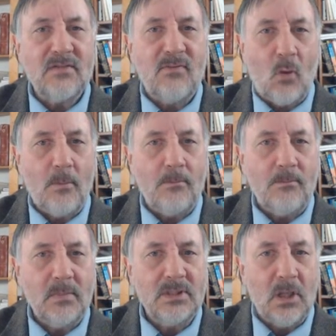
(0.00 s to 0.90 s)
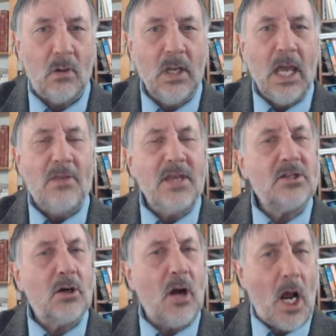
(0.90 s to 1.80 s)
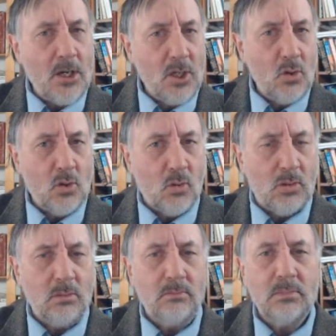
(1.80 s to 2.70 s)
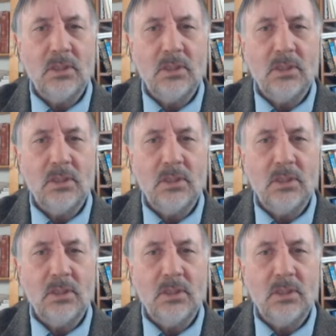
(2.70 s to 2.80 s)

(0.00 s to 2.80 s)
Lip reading: form. So these are unusual,